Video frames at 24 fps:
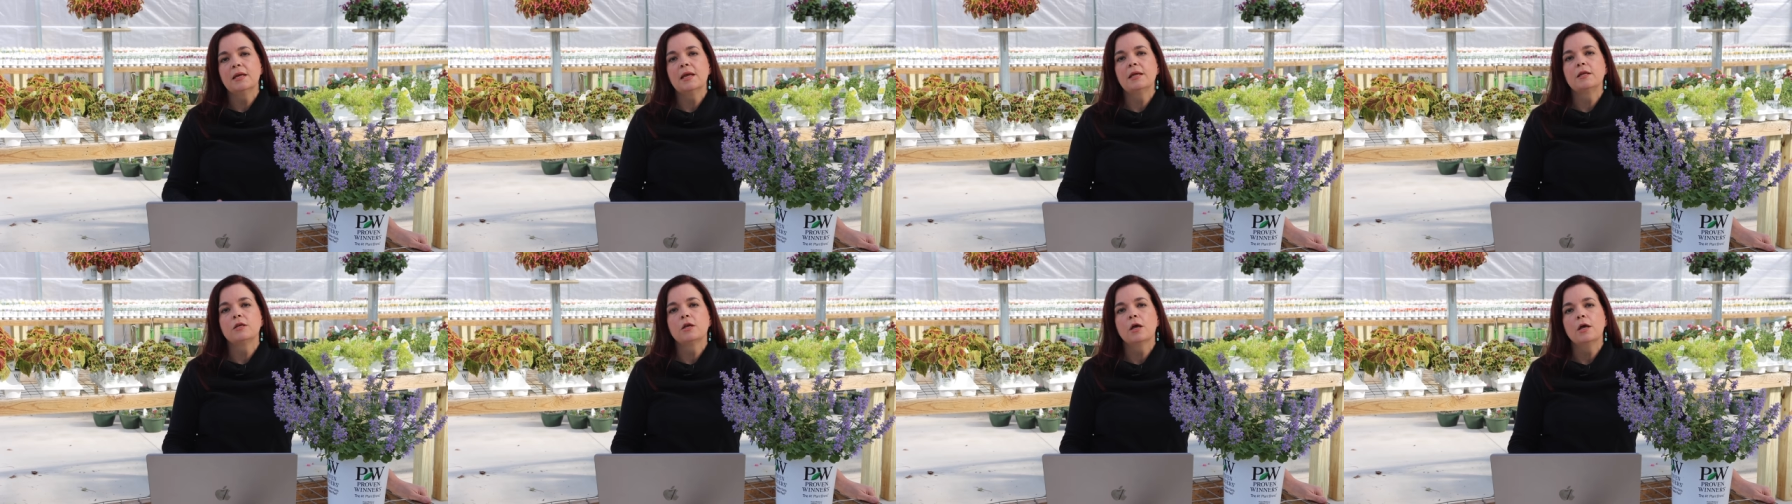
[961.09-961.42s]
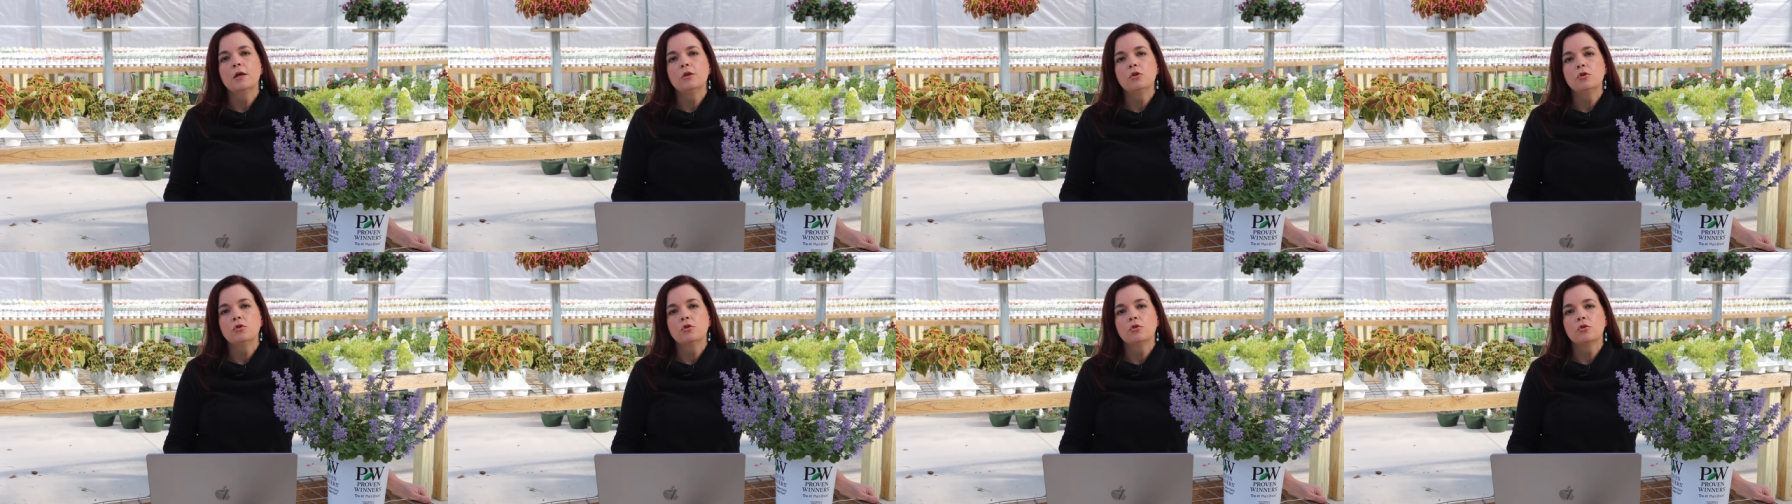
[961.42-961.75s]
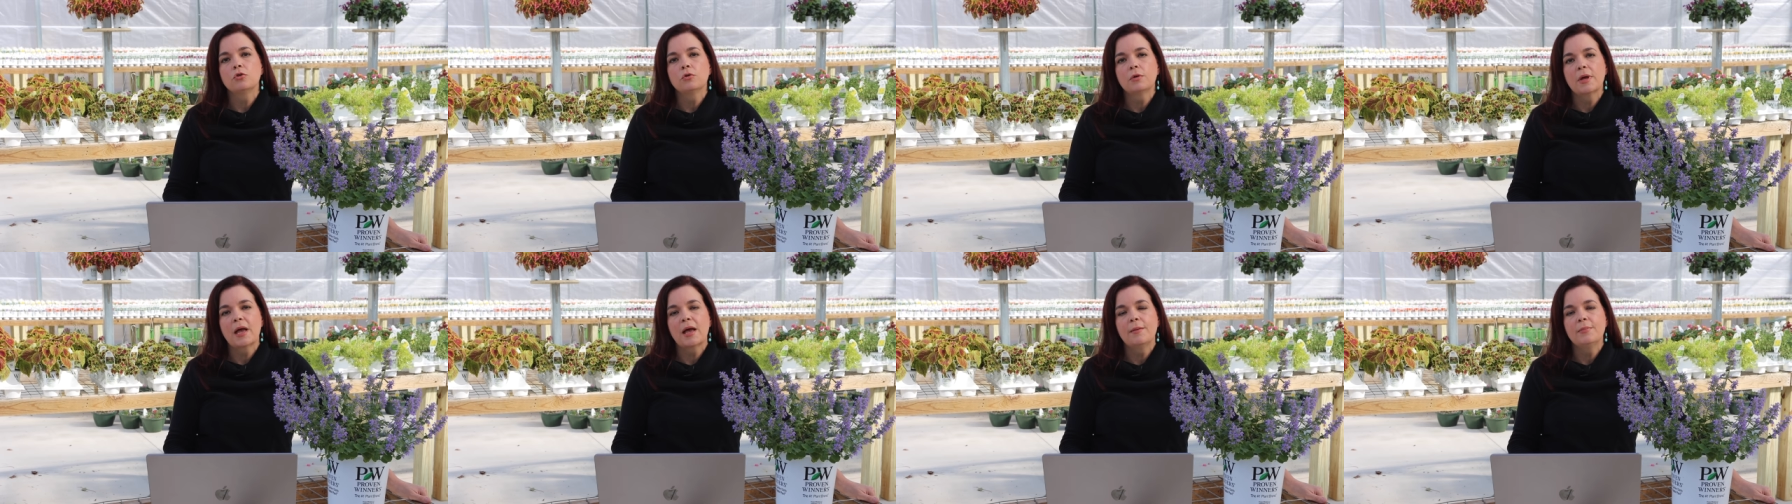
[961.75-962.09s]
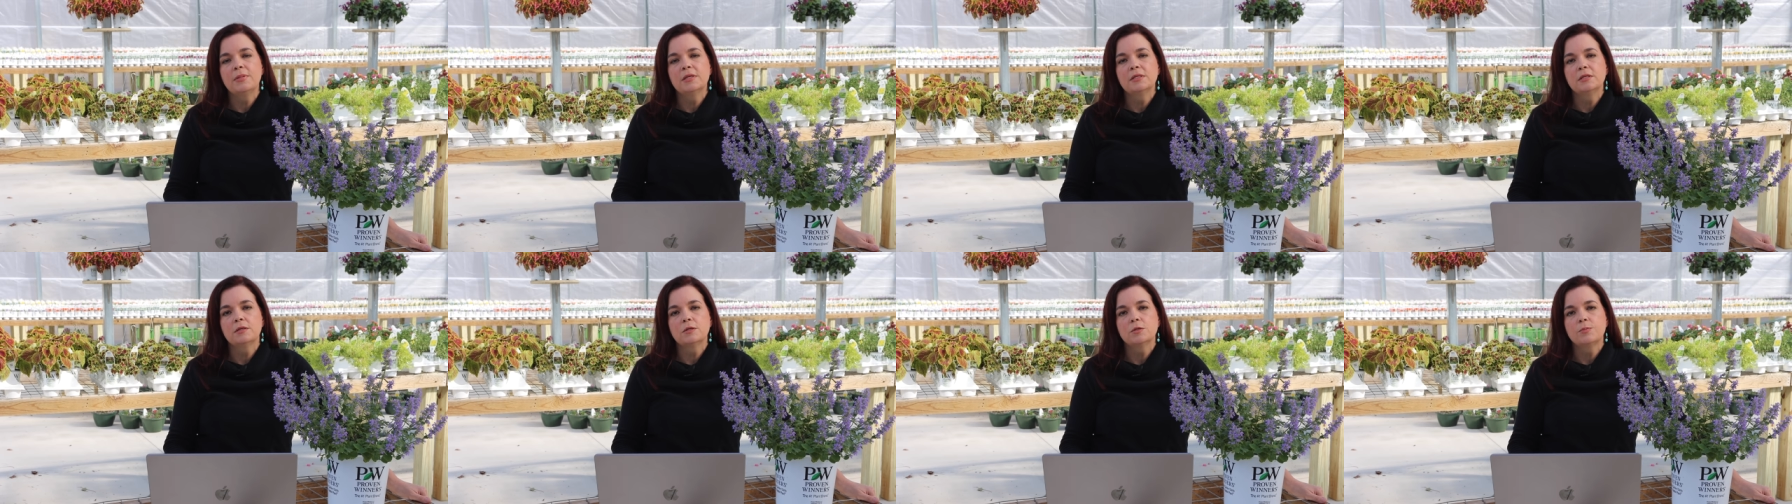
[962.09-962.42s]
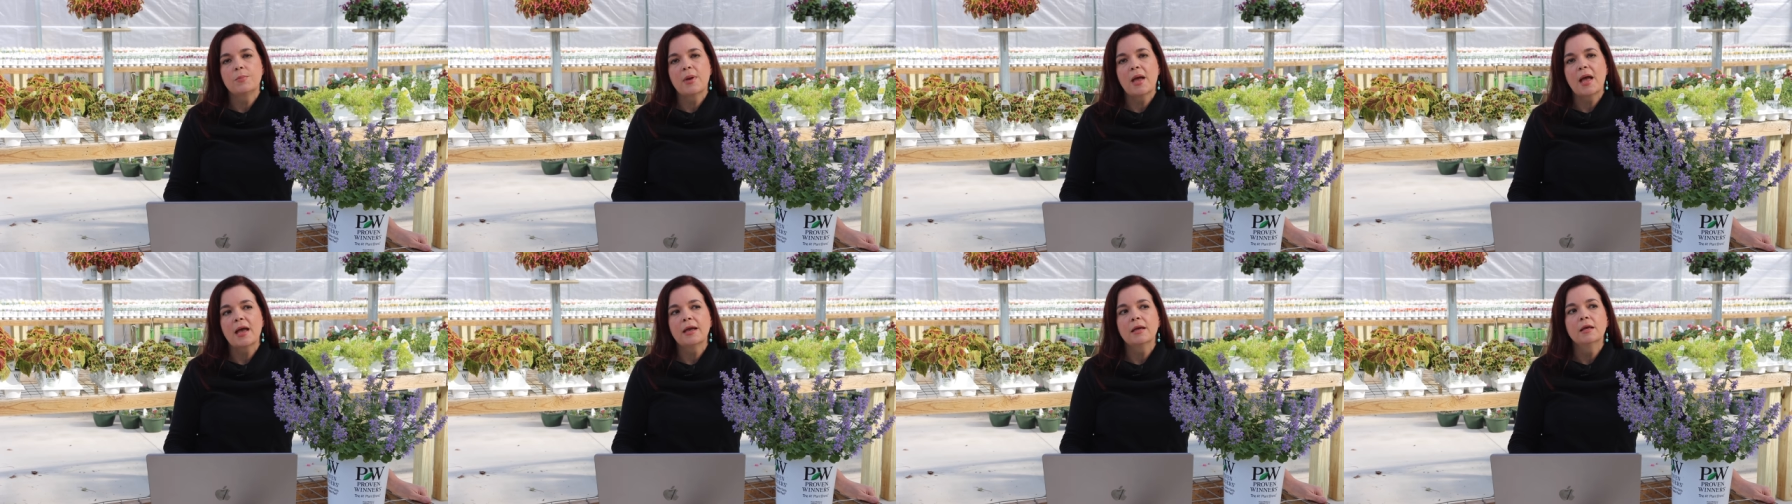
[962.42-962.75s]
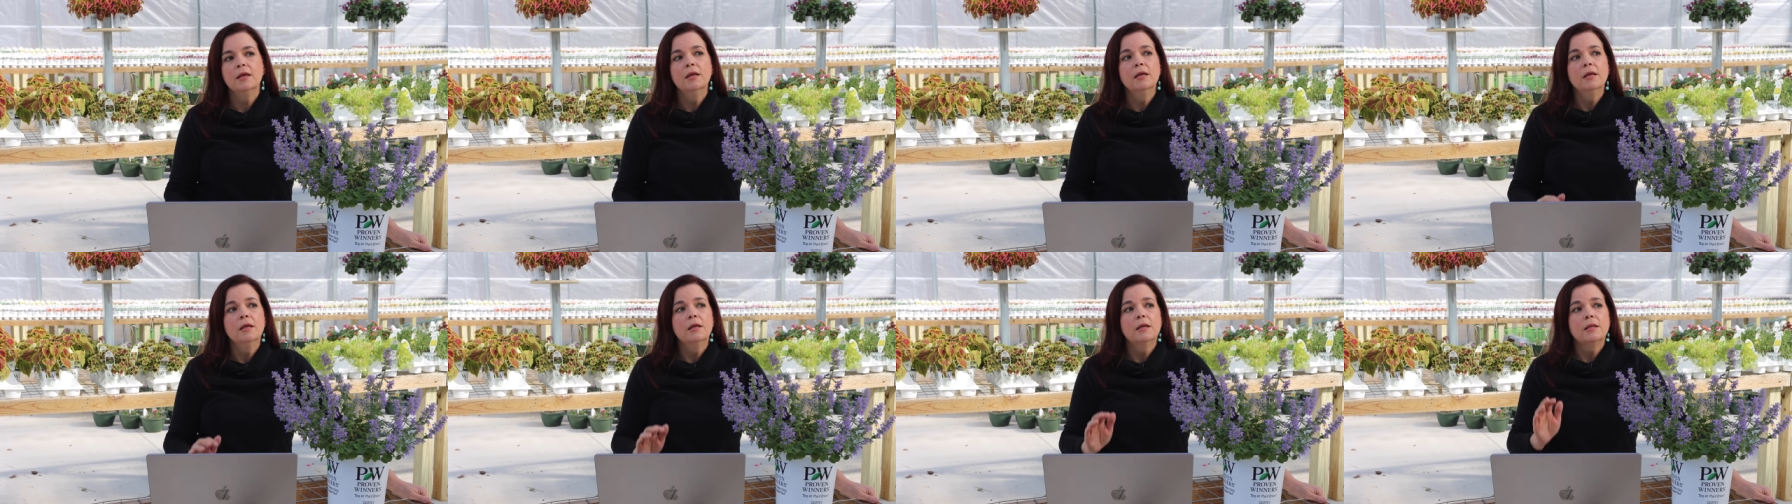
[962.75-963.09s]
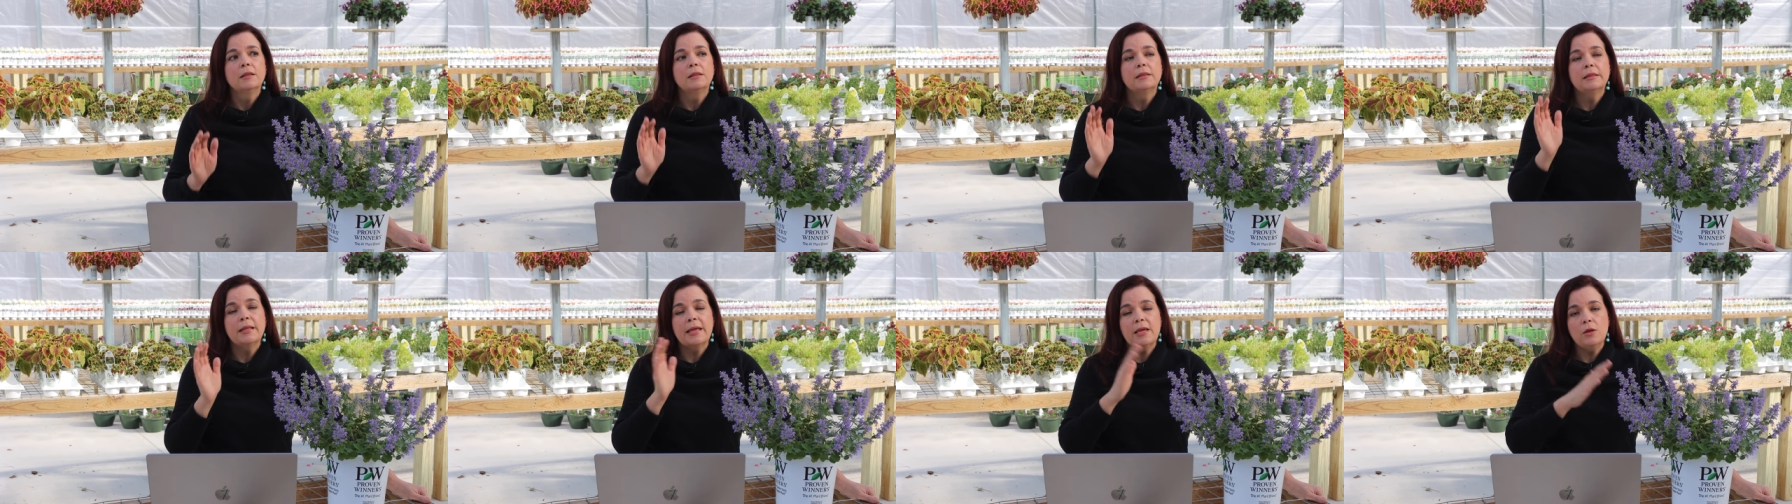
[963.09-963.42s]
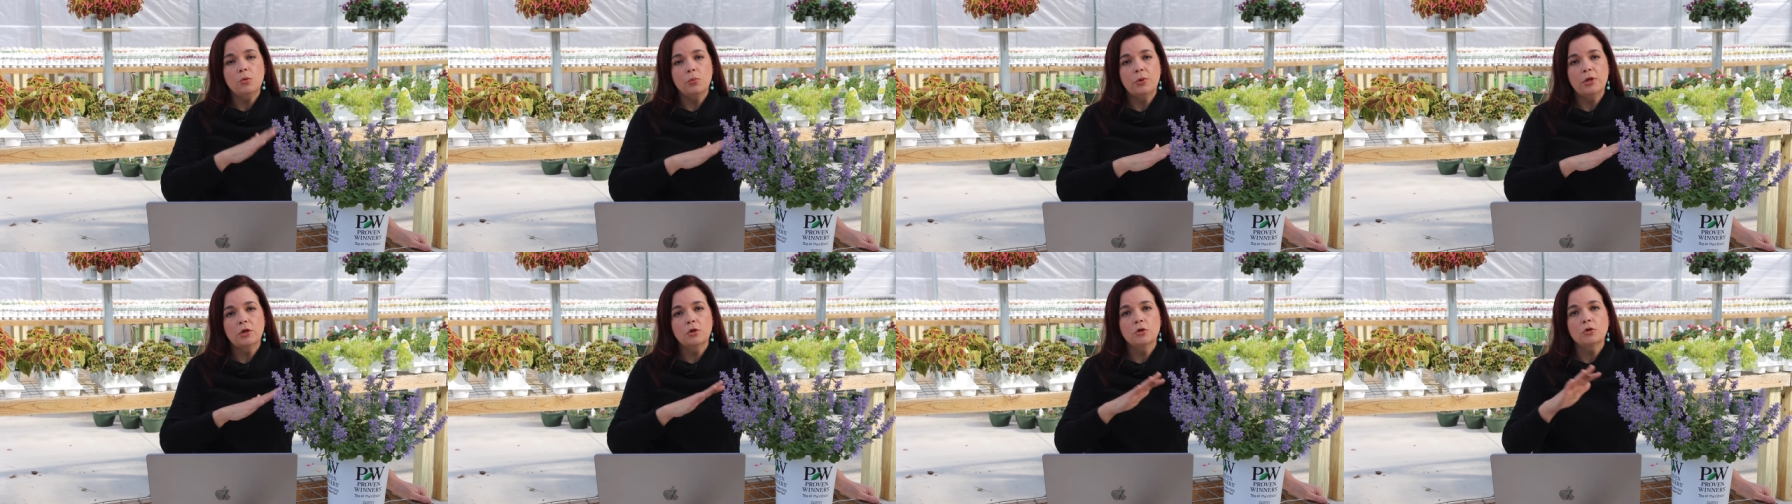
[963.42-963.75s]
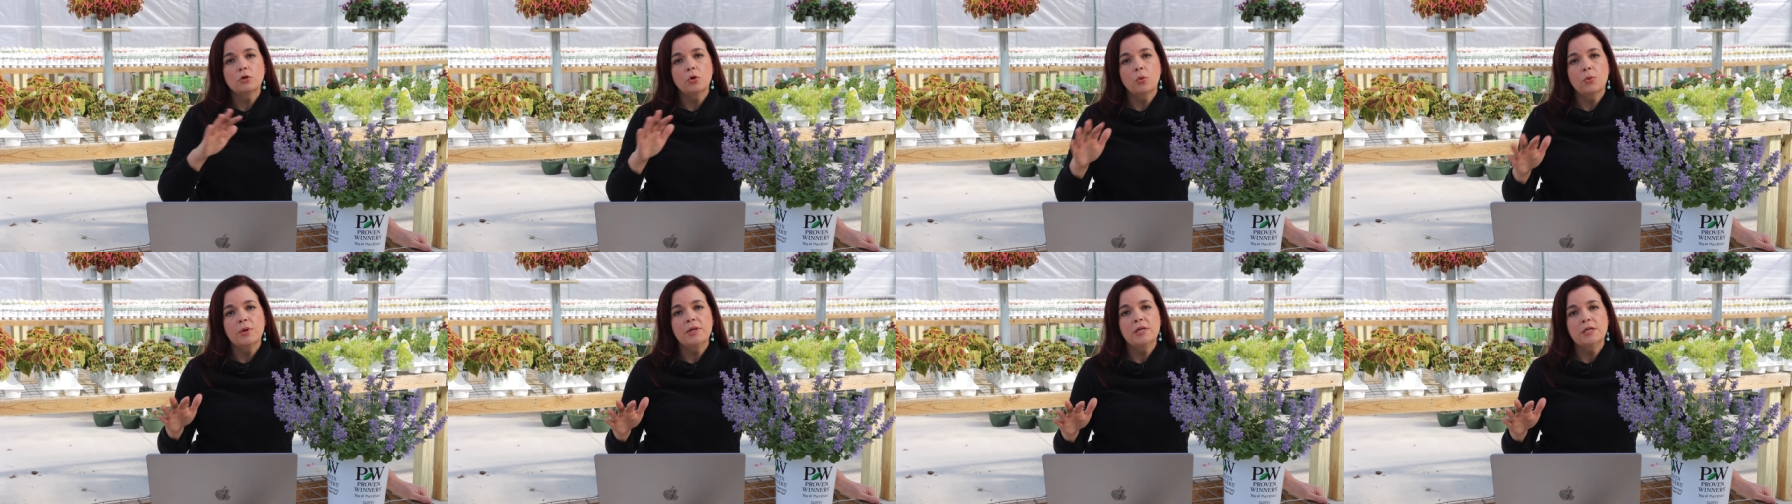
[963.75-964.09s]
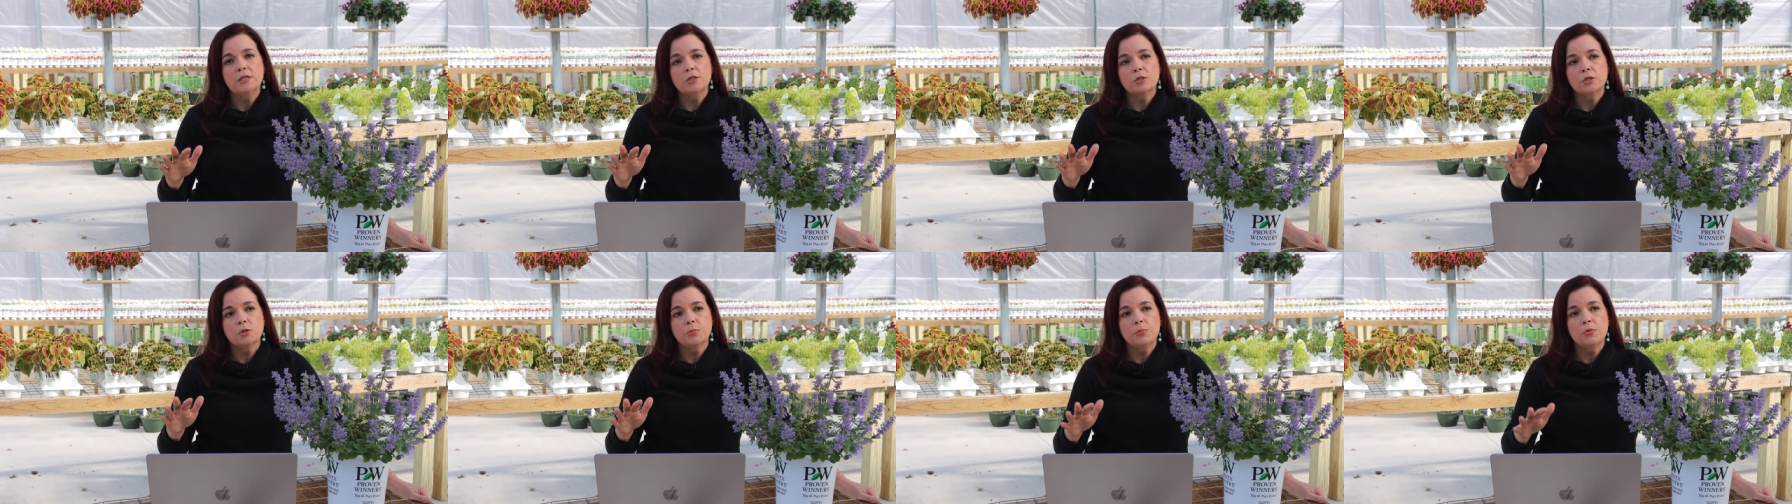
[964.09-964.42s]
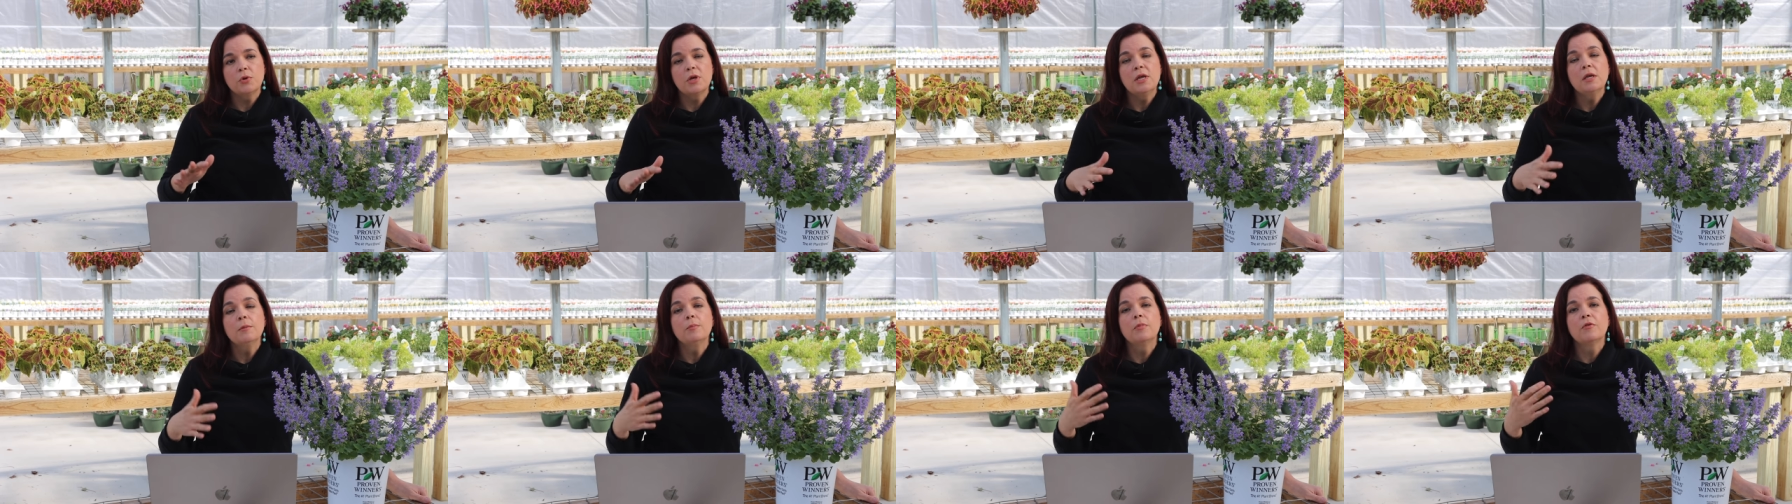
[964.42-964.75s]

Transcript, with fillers: and cut your hibiscus back late winter going into spring.